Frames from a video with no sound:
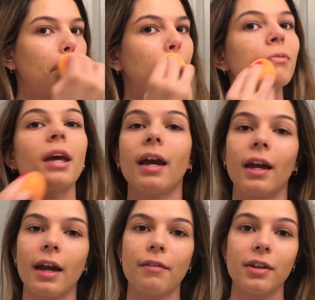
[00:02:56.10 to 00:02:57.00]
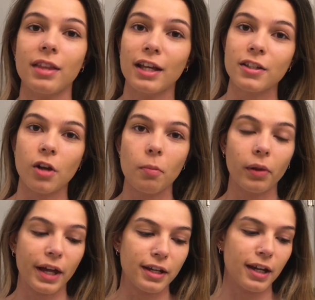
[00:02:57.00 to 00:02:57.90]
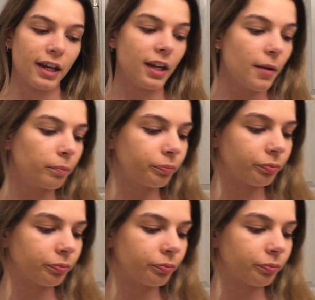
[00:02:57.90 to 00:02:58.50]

Okay, everything is all blended.